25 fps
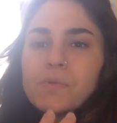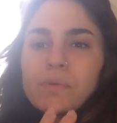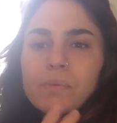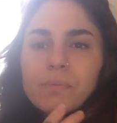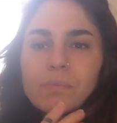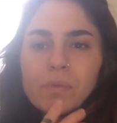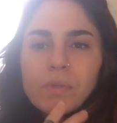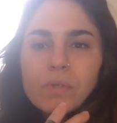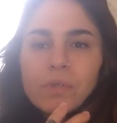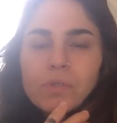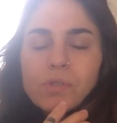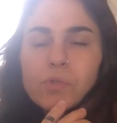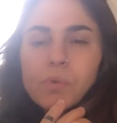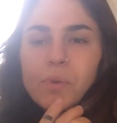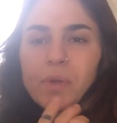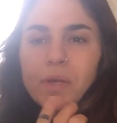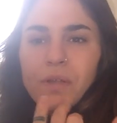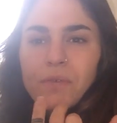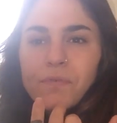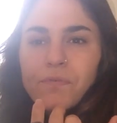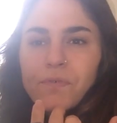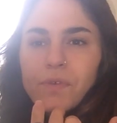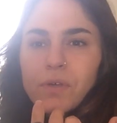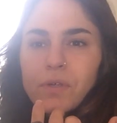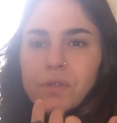from the
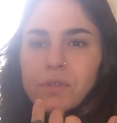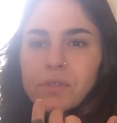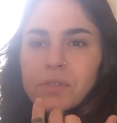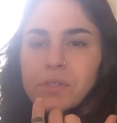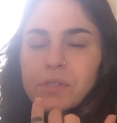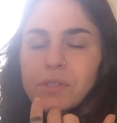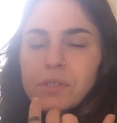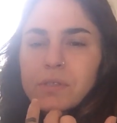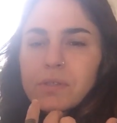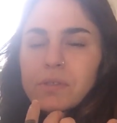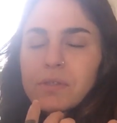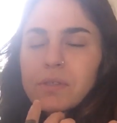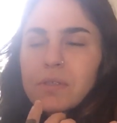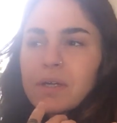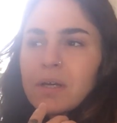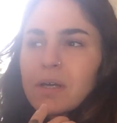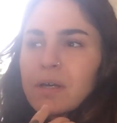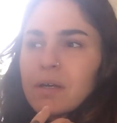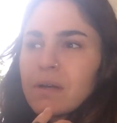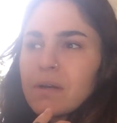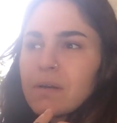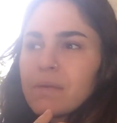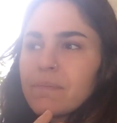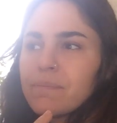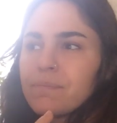21st
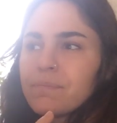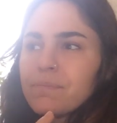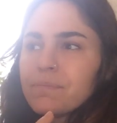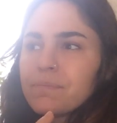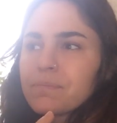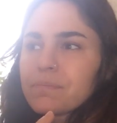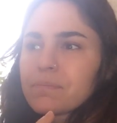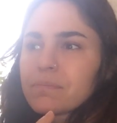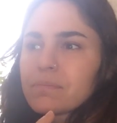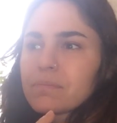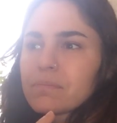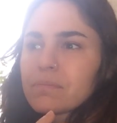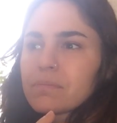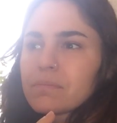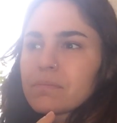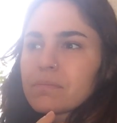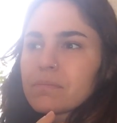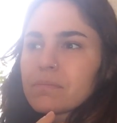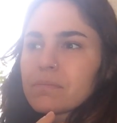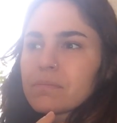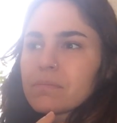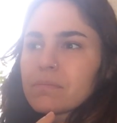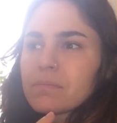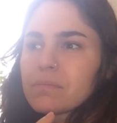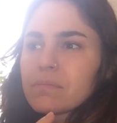um,
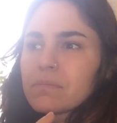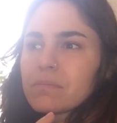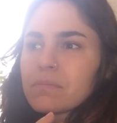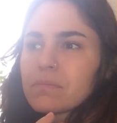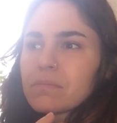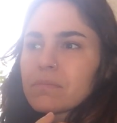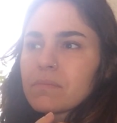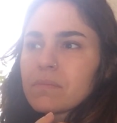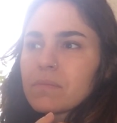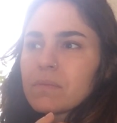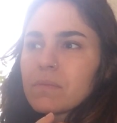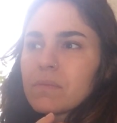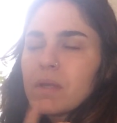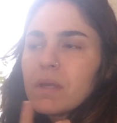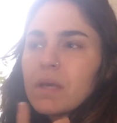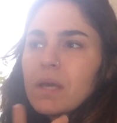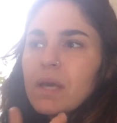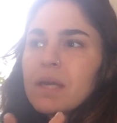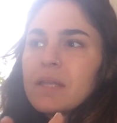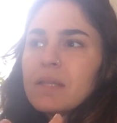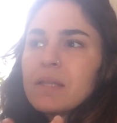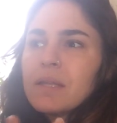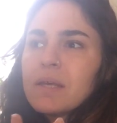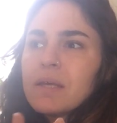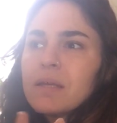
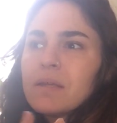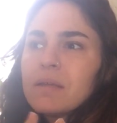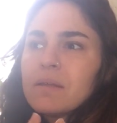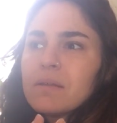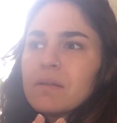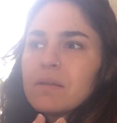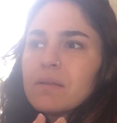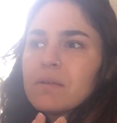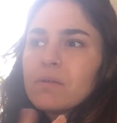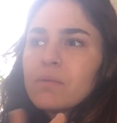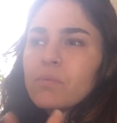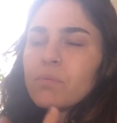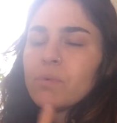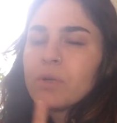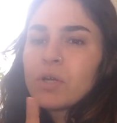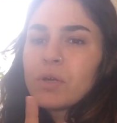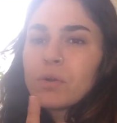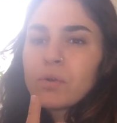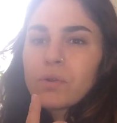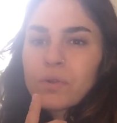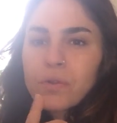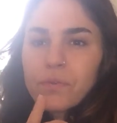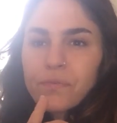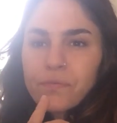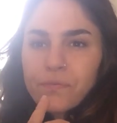and then we
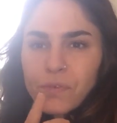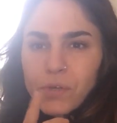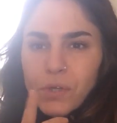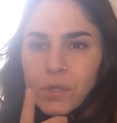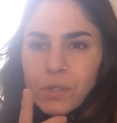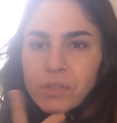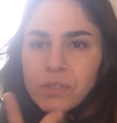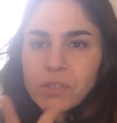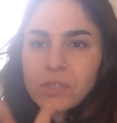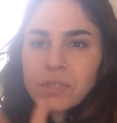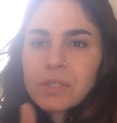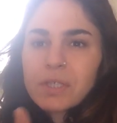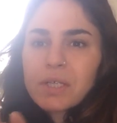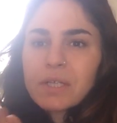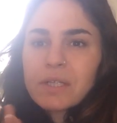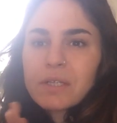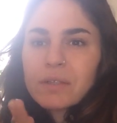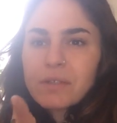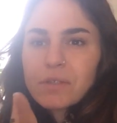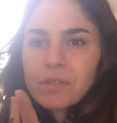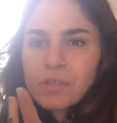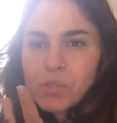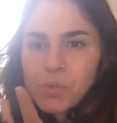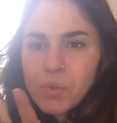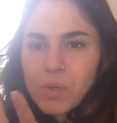go to the 1st and
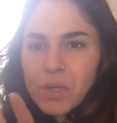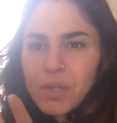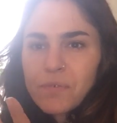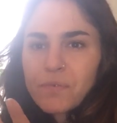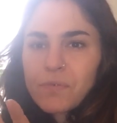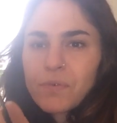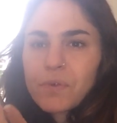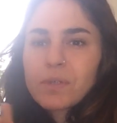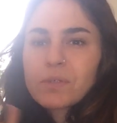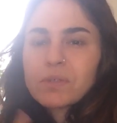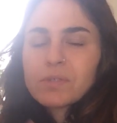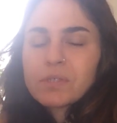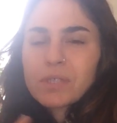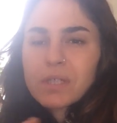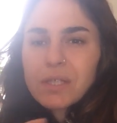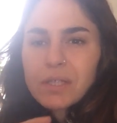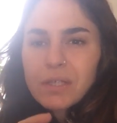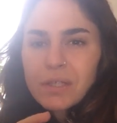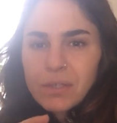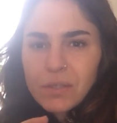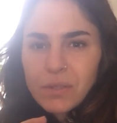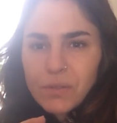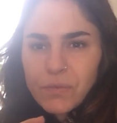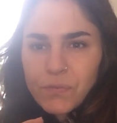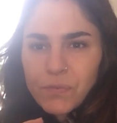then the 21st
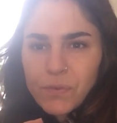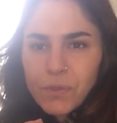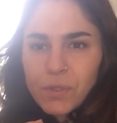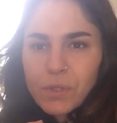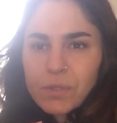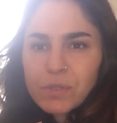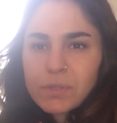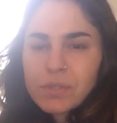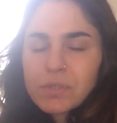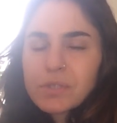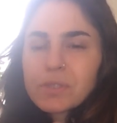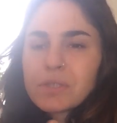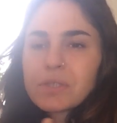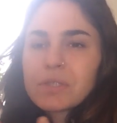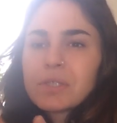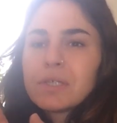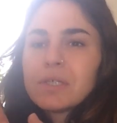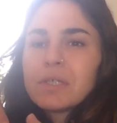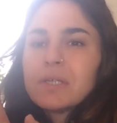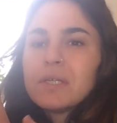and then the 1st